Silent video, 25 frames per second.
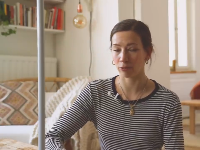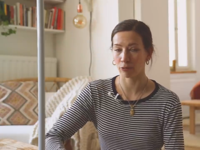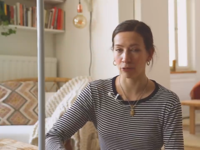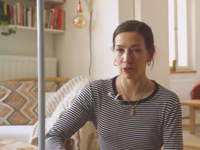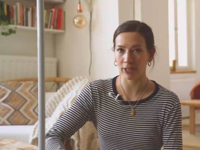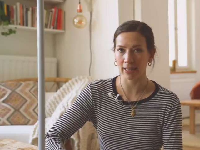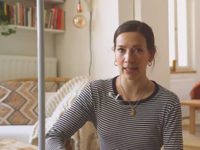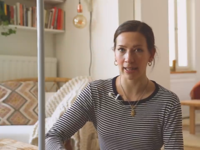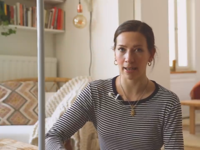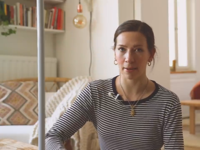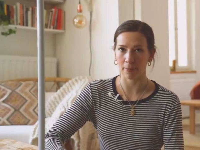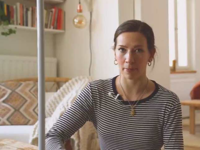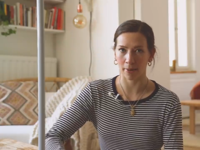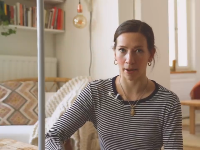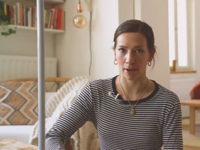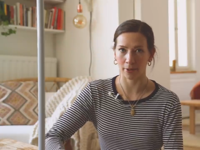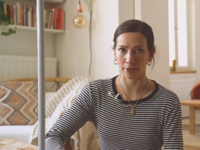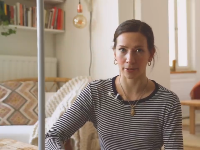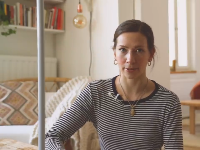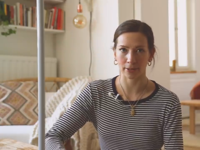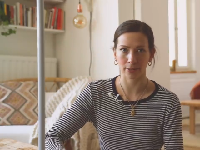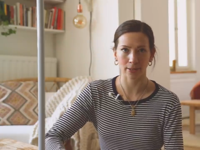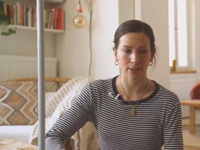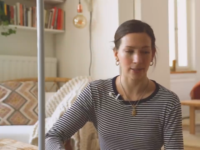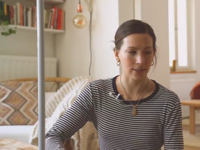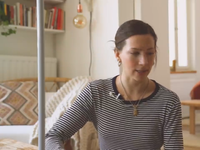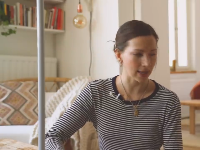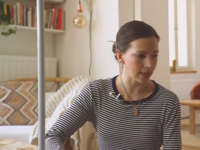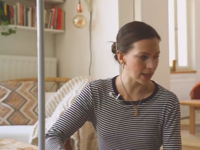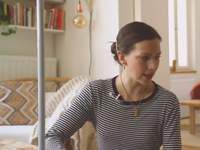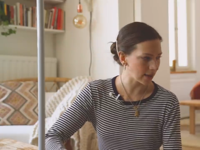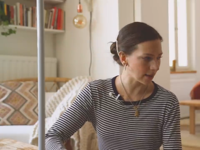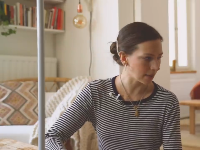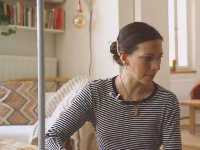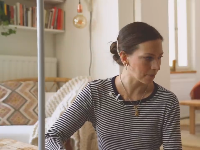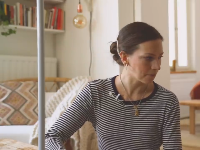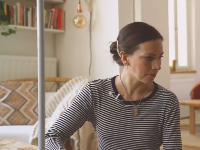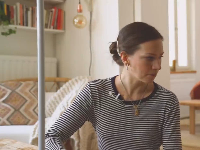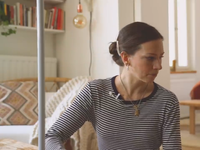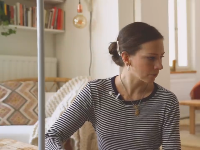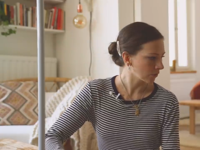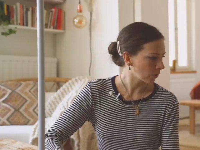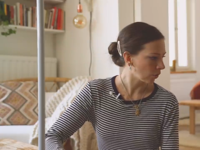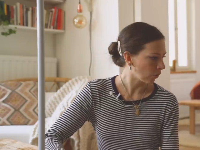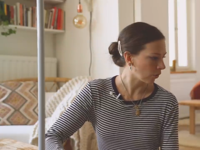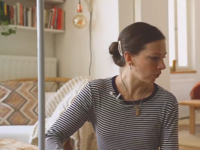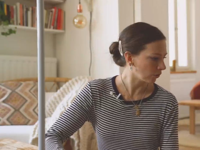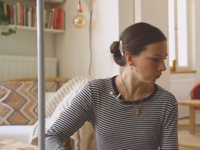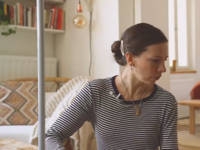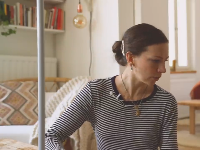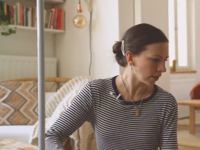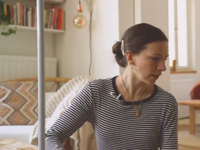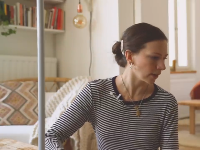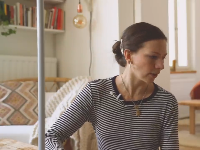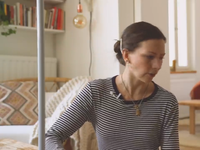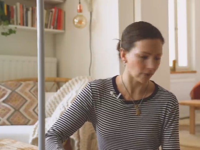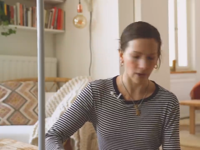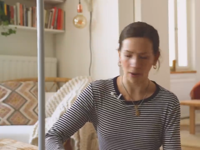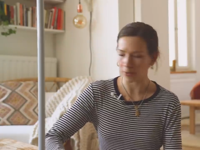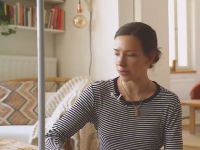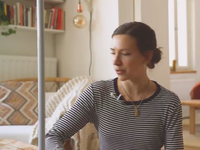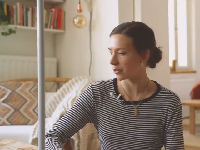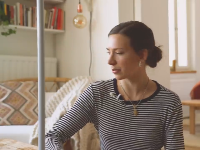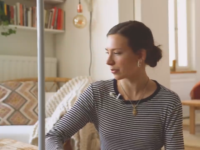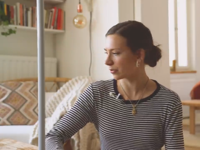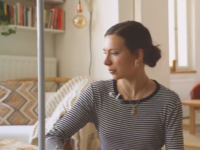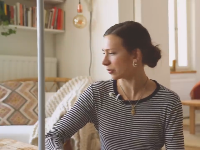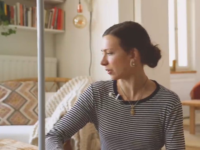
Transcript: really about seeing or looking around your